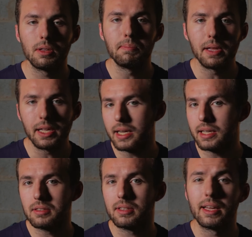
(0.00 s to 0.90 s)
the media
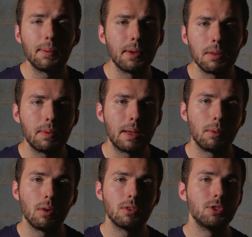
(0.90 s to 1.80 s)
is the enemy of the
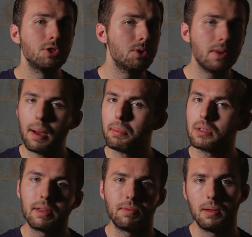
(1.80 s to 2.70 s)
people. Do not
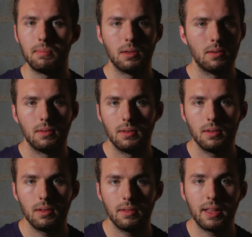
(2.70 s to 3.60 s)
believe them.
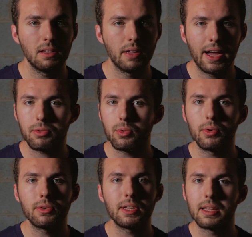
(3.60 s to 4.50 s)
They lie through
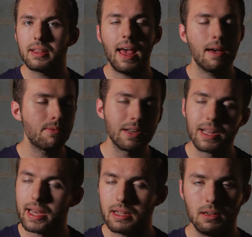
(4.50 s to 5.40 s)
their teeth every
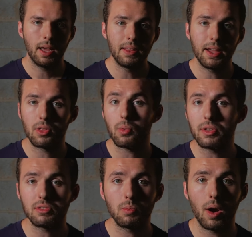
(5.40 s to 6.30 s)
day, and they are the
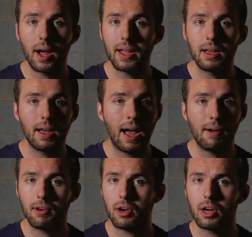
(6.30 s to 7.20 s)
reason why
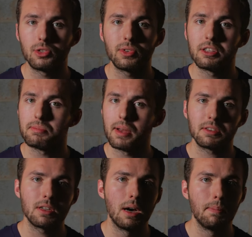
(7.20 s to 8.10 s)
half our country is
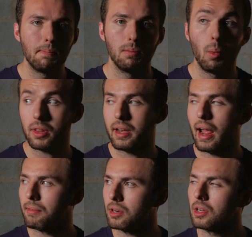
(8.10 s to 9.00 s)
messed up. More than
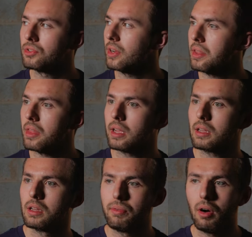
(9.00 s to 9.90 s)
half our country, I
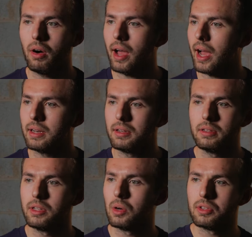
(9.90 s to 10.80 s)
think. We've all had,
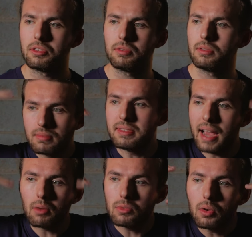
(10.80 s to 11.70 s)
you know, this
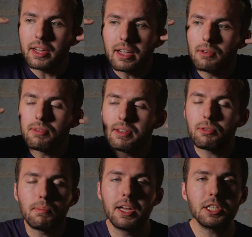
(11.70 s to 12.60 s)
downloading of
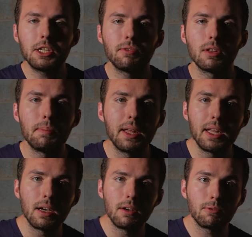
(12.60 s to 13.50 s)
information from the
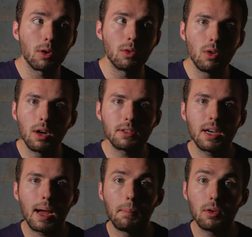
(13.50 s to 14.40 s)
media for a long
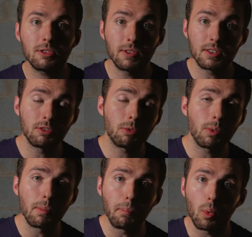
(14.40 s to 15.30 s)
time, most of us since we
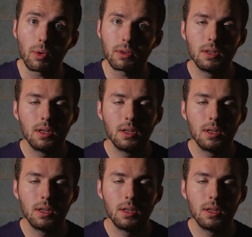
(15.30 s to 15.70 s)
were born.